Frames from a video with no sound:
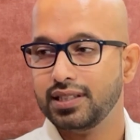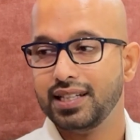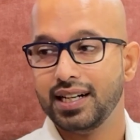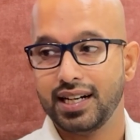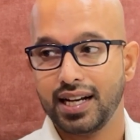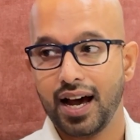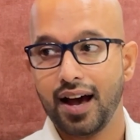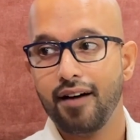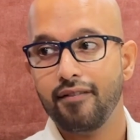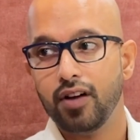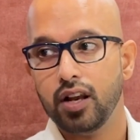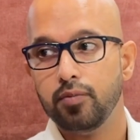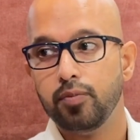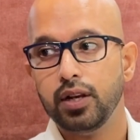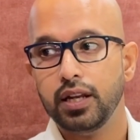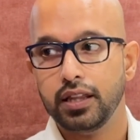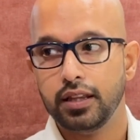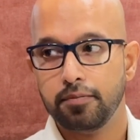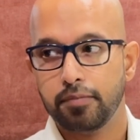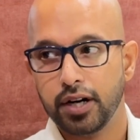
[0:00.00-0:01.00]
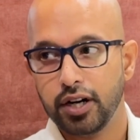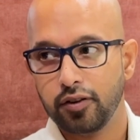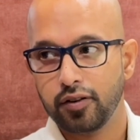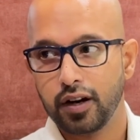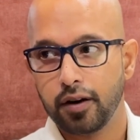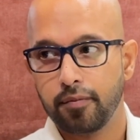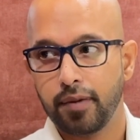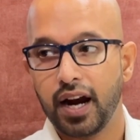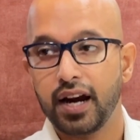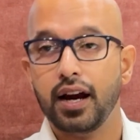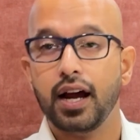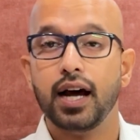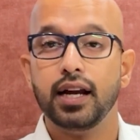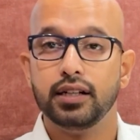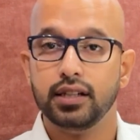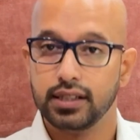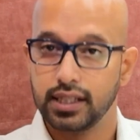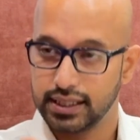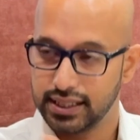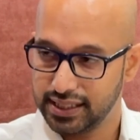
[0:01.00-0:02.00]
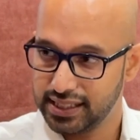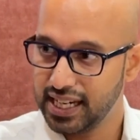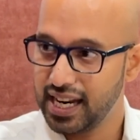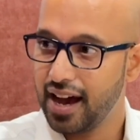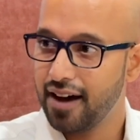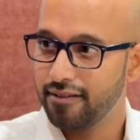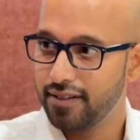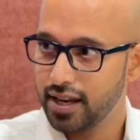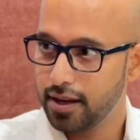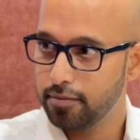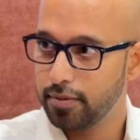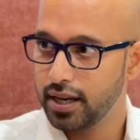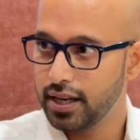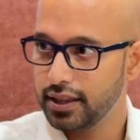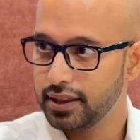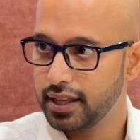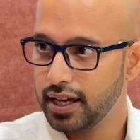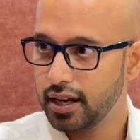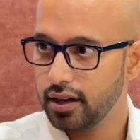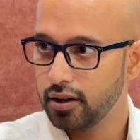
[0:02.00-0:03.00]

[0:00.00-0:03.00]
that are available in the particular brand are still available in there.